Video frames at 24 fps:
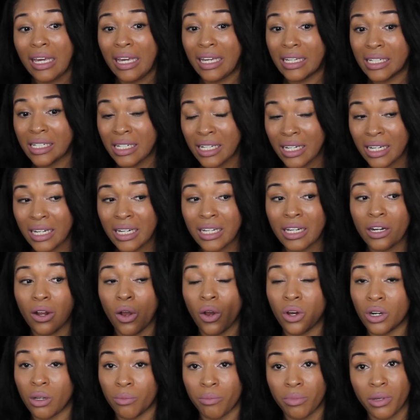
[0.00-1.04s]
and done
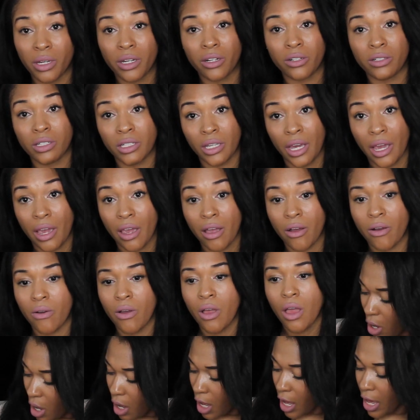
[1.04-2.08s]
on a bigger scale.
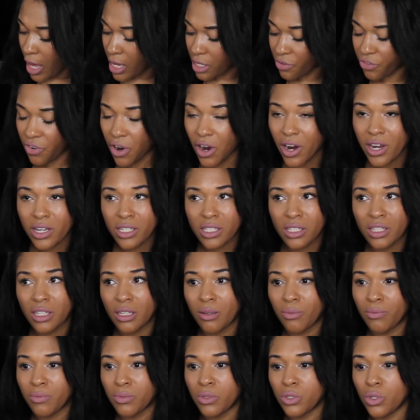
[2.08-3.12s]
As far as
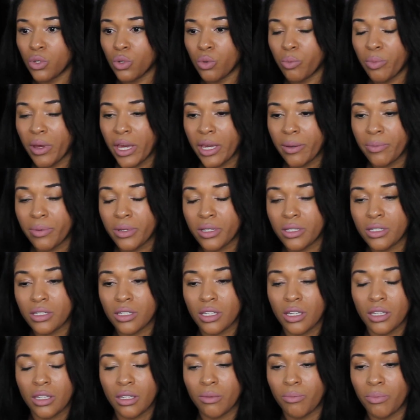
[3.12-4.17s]
the 2
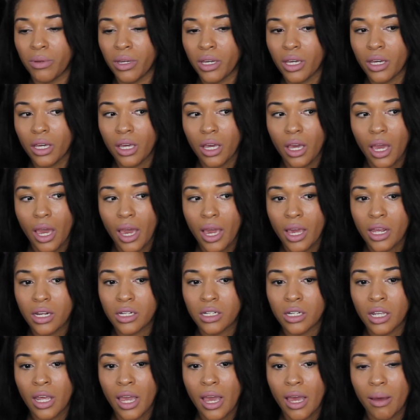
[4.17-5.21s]
babies in the big
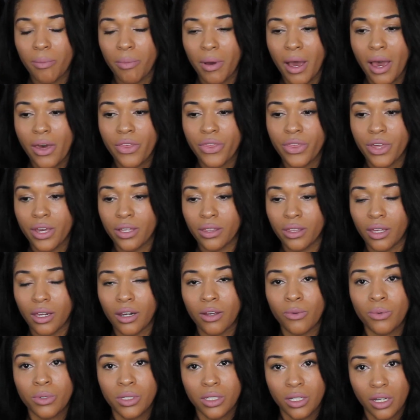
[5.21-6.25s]
age gap, I think
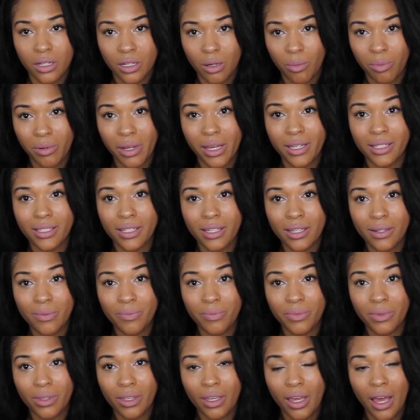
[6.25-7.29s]
that it was such a
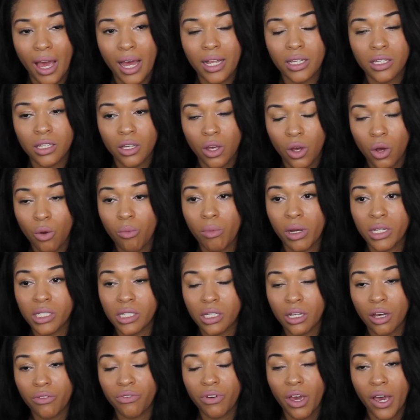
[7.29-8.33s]
blessing. I told
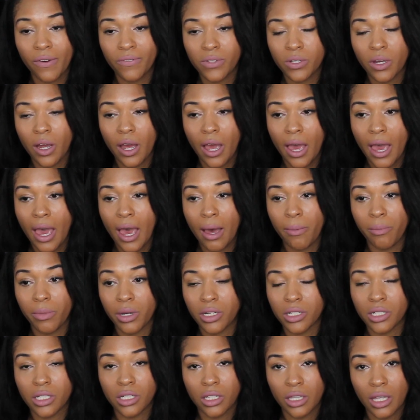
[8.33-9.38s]
myself after I had
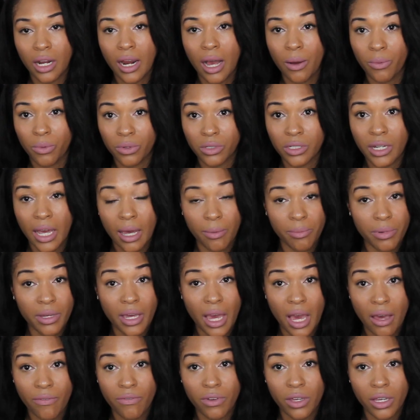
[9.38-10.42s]
Munchie that I will not
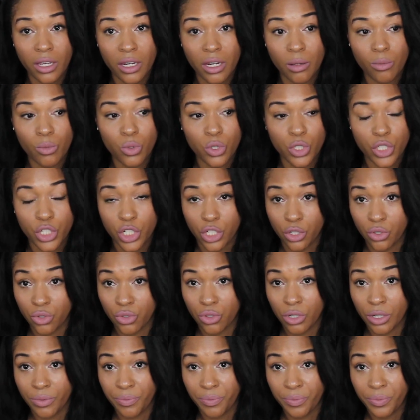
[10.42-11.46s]
be having any more
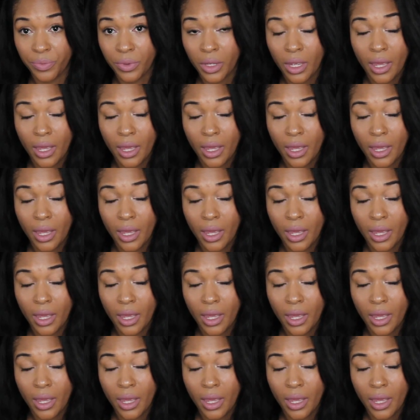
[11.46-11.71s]
children,